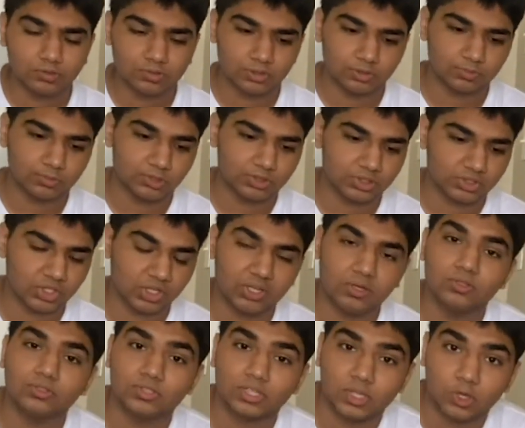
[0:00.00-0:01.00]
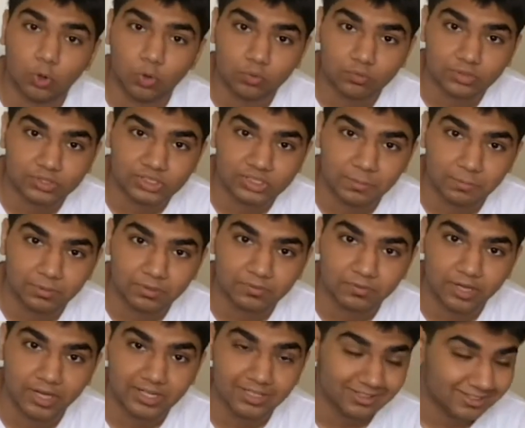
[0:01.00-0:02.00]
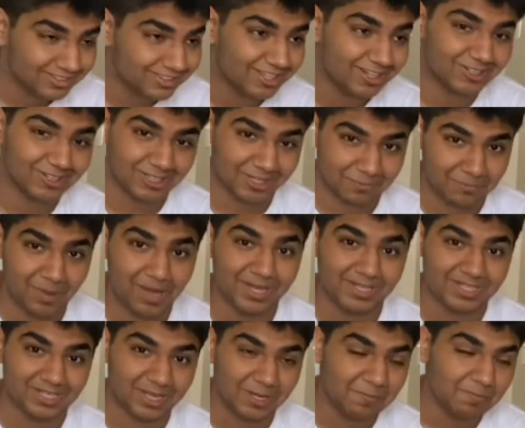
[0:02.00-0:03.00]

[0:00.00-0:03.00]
There's channels like Oversimplified that are like my type.